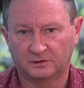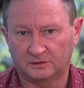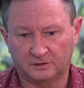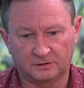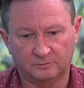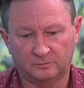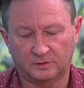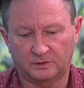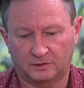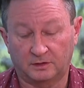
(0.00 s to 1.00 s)

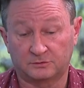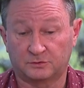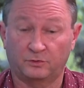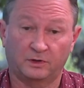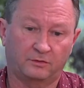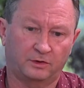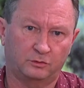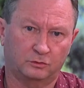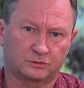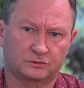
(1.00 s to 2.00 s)
and I have some really great
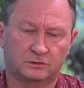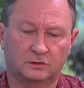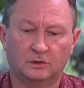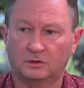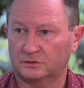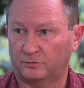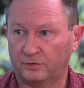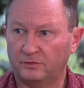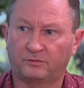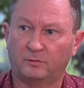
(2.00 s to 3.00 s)
horses. So I'm
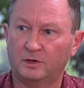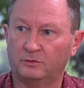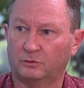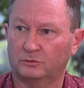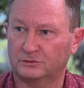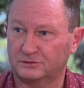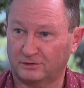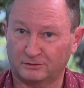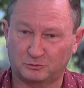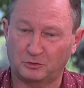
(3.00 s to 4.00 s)
very familiar with horses, and I
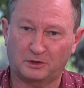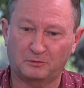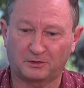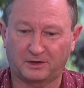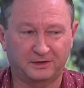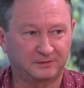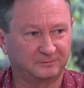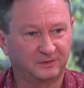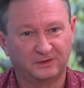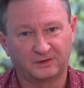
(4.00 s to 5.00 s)
was working with Kate,
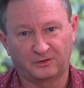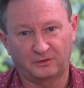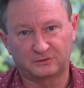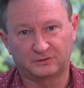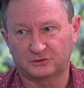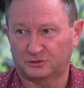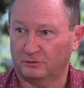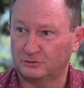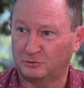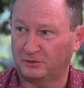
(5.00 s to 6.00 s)
going to the
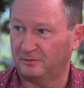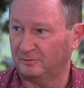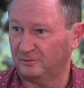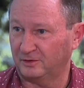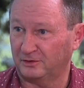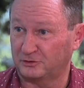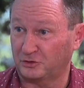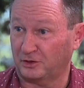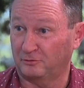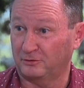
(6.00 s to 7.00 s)
shows with him in a
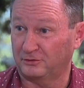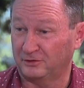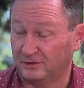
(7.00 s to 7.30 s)
truck with